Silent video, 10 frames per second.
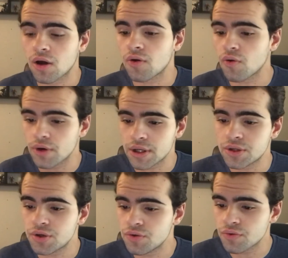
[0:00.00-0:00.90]

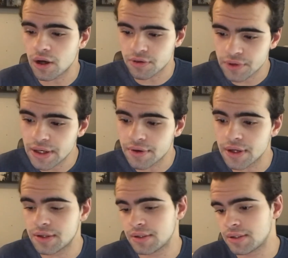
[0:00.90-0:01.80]
according to
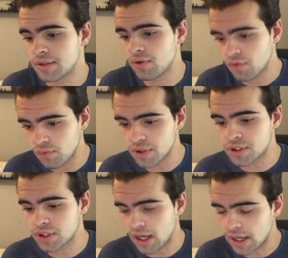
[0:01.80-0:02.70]
Rodriguez,
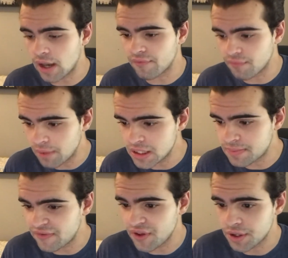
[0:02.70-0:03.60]
which I got from
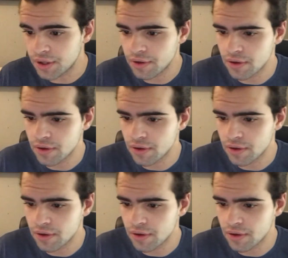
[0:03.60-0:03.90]
BuzzFeed.